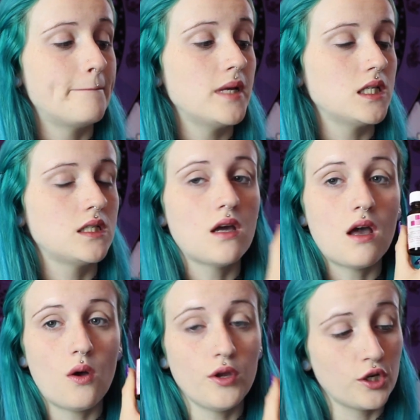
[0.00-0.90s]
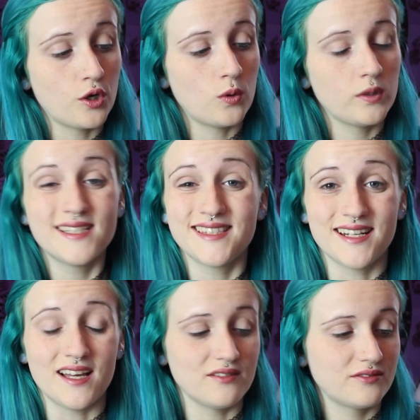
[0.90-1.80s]
but you know, it's
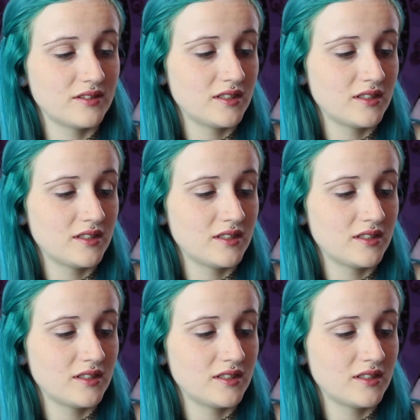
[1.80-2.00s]
enough.